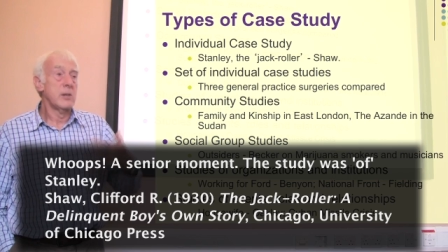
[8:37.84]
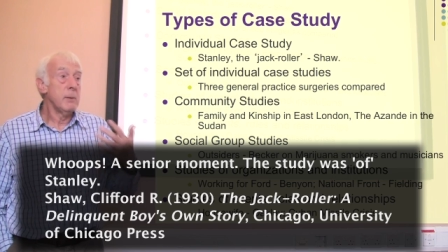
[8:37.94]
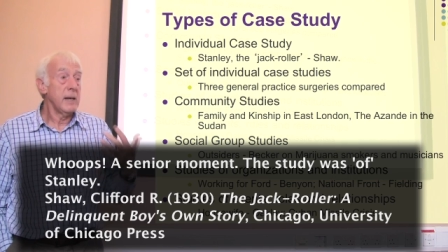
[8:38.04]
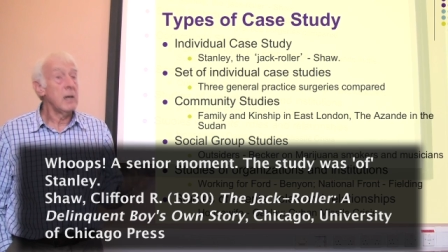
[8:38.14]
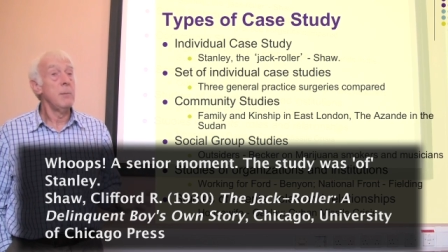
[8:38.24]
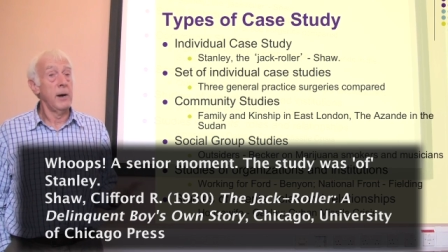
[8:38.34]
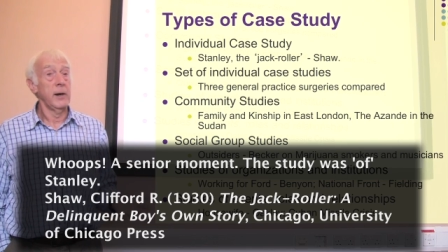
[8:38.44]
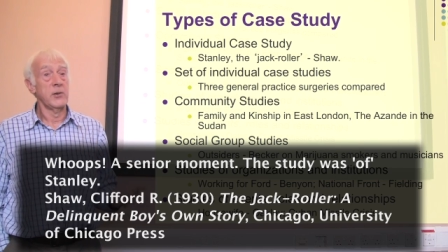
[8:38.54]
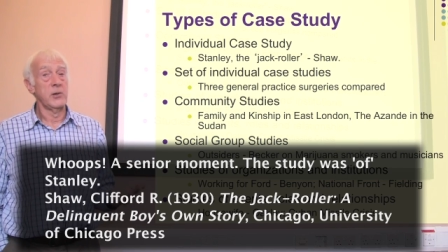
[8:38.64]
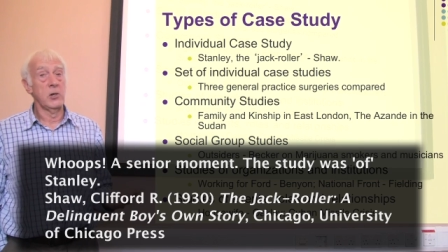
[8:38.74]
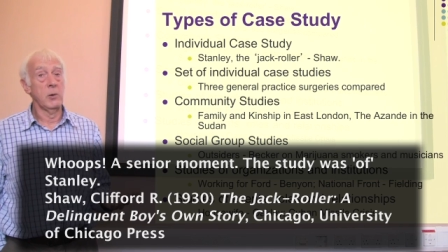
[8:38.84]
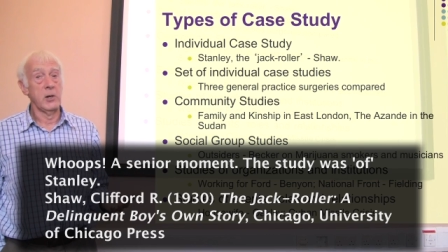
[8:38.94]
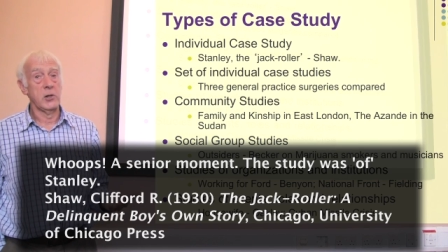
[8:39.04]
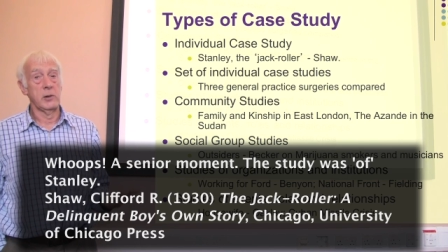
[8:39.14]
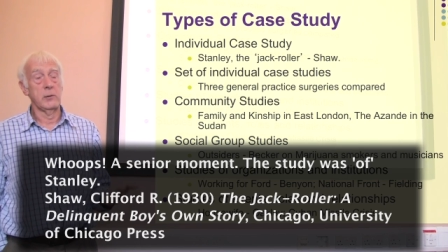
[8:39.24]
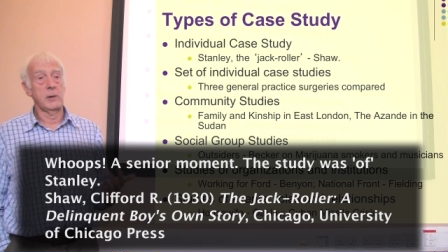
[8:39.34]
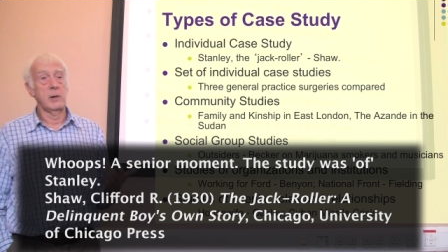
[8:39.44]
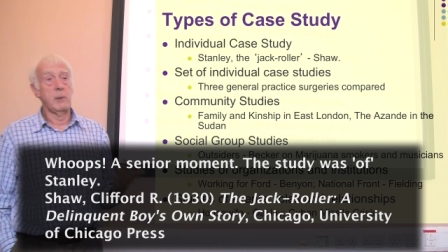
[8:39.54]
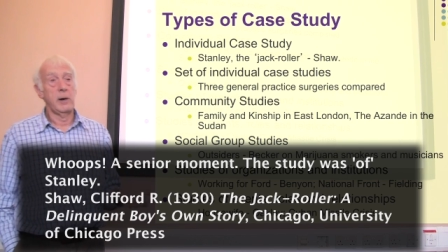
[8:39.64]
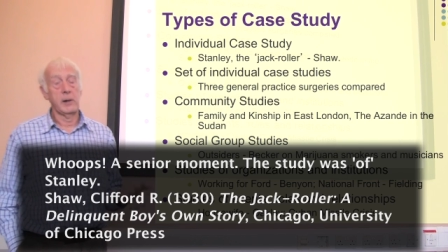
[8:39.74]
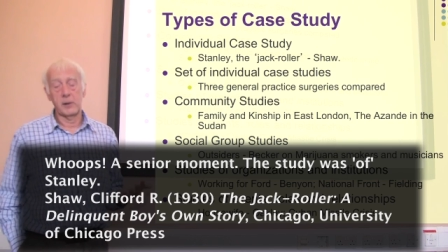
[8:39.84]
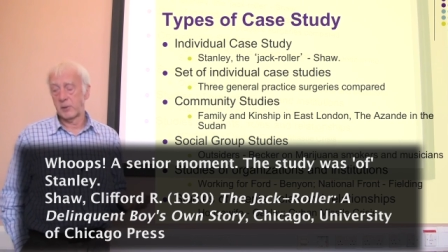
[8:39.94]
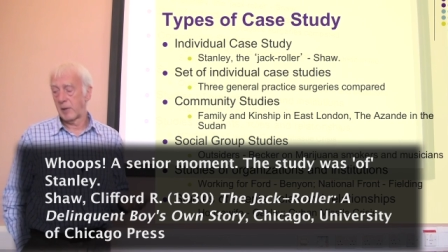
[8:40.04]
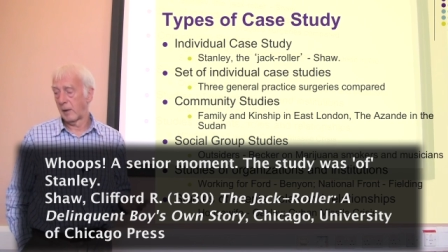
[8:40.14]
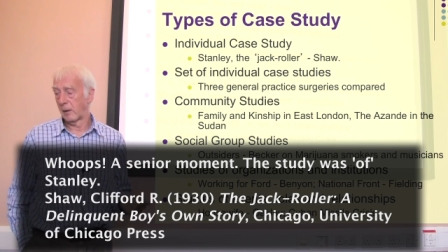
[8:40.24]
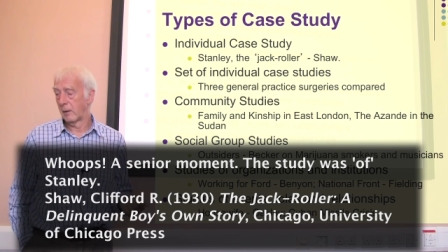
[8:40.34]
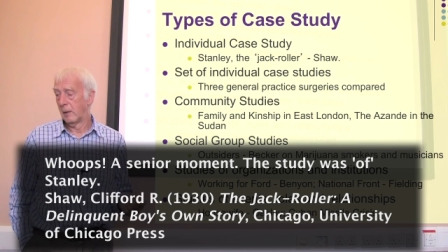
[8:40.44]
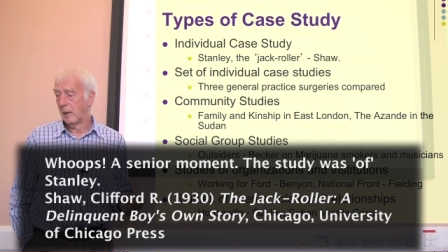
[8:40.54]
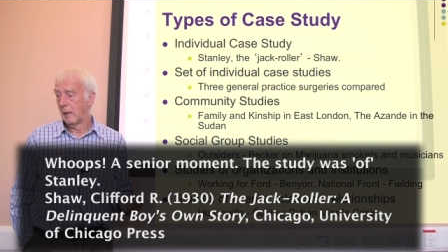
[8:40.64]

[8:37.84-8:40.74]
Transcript: American situation. It was in an American town